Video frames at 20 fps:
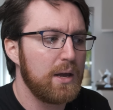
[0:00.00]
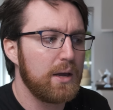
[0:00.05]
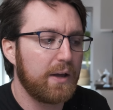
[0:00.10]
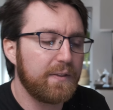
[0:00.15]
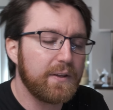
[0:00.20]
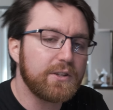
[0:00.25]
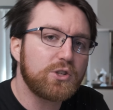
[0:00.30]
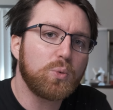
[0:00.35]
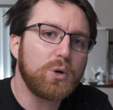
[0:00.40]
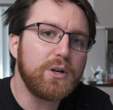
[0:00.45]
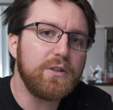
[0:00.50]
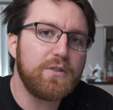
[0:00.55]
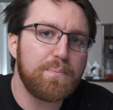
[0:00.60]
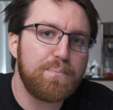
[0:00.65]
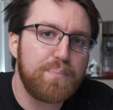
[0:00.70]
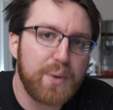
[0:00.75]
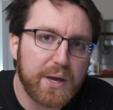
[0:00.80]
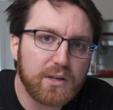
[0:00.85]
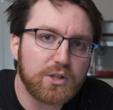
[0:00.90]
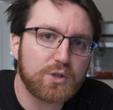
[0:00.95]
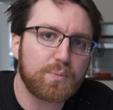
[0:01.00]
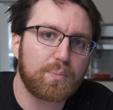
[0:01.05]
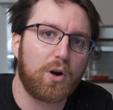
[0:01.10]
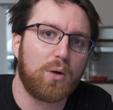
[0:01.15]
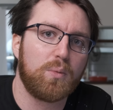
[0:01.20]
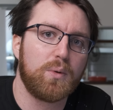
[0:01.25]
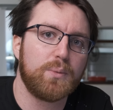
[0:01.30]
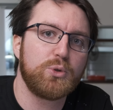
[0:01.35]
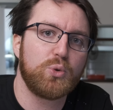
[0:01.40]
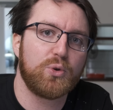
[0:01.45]
And that's one of the biggest
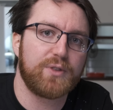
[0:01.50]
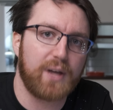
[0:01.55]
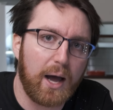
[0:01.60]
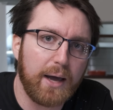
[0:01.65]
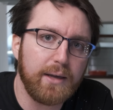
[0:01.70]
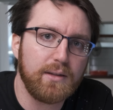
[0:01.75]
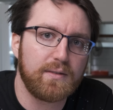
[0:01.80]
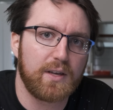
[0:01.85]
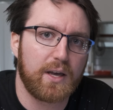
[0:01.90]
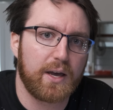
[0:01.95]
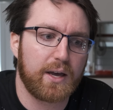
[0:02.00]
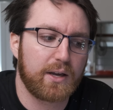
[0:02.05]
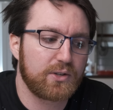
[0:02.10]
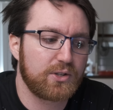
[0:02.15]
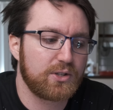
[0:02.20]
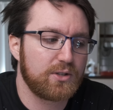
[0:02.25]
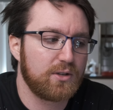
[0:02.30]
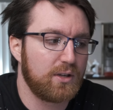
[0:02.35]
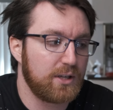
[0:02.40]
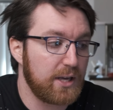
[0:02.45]
problems with ITX.